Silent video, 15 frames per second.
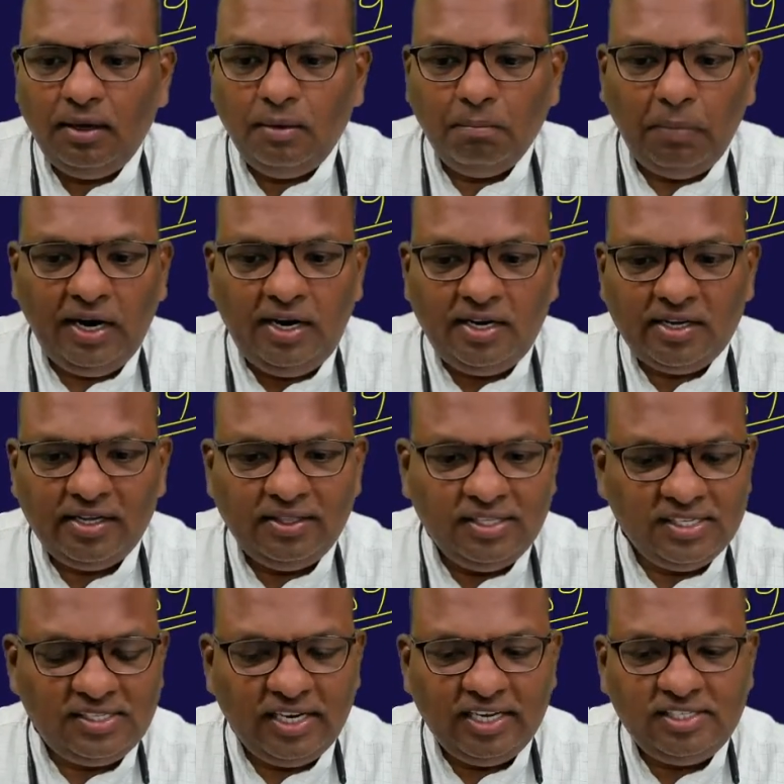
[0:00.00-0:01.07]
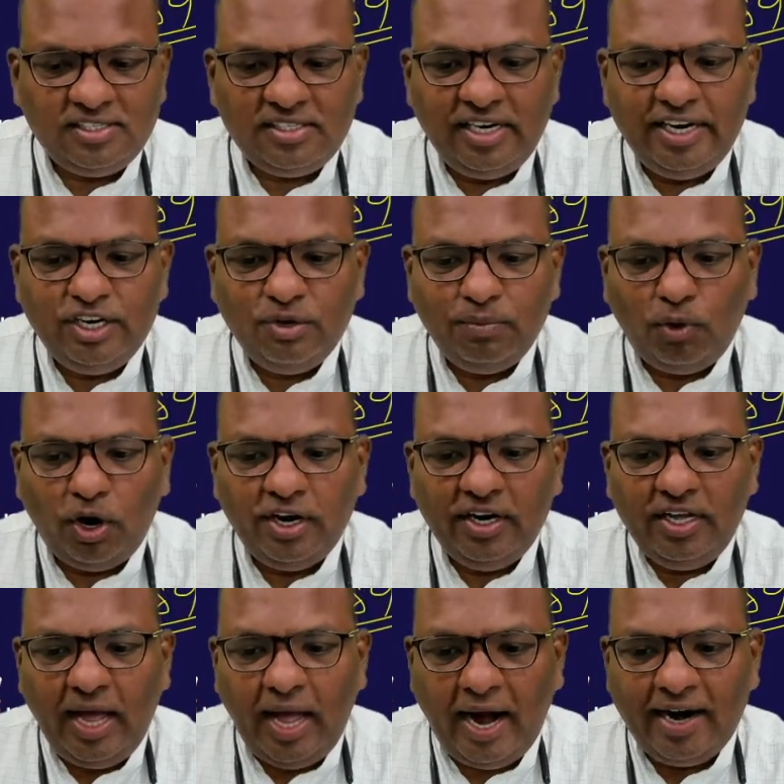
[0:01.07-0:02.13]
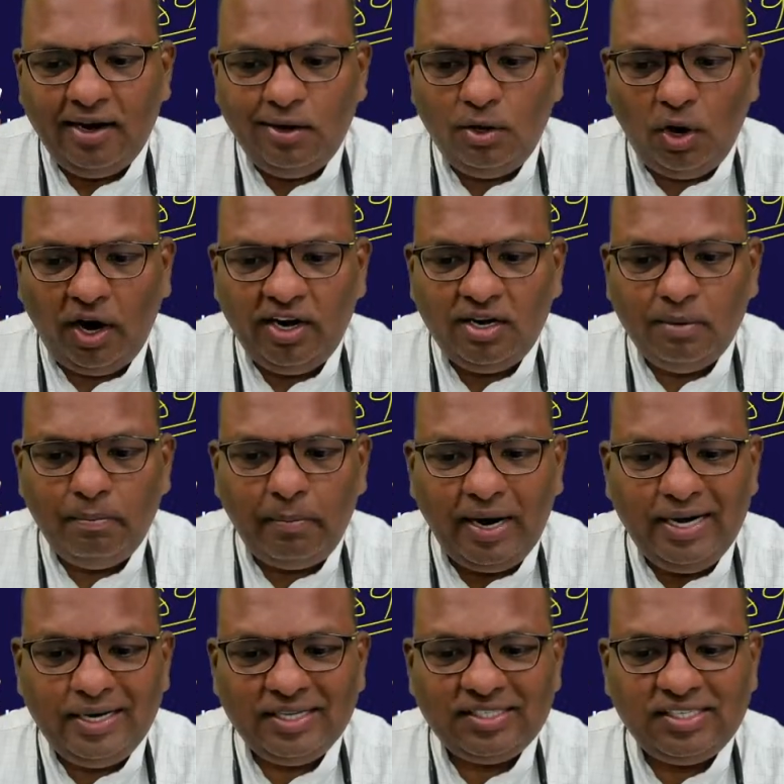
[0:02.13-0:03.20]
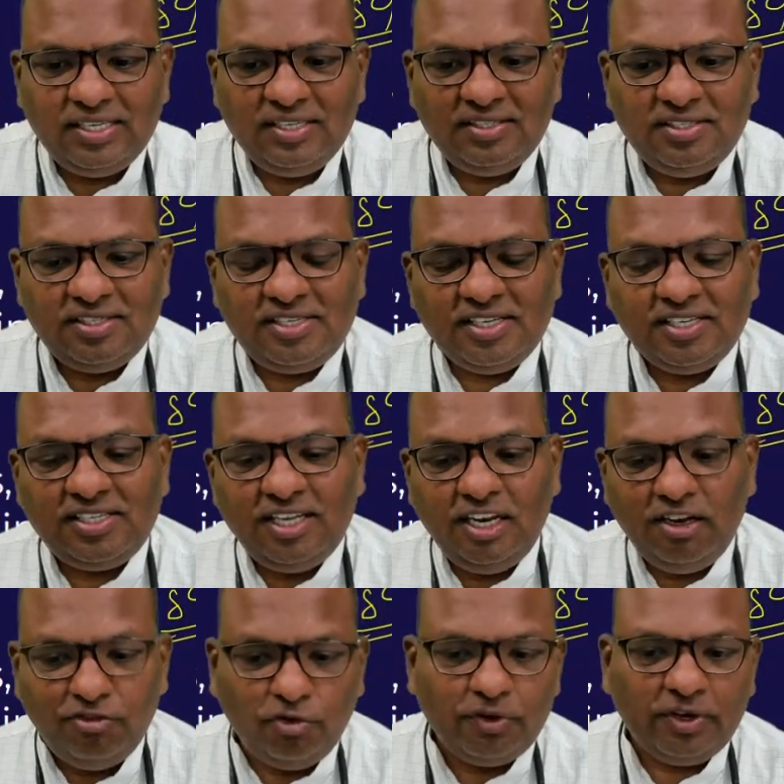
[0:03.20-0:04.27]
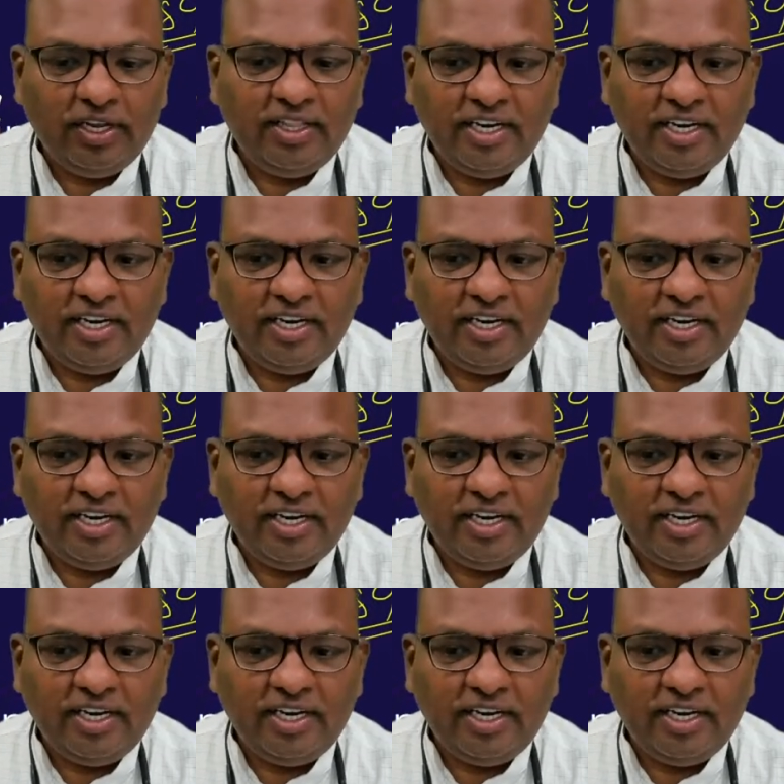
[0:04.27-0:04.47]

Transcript: but this legislative body had not met since 1614.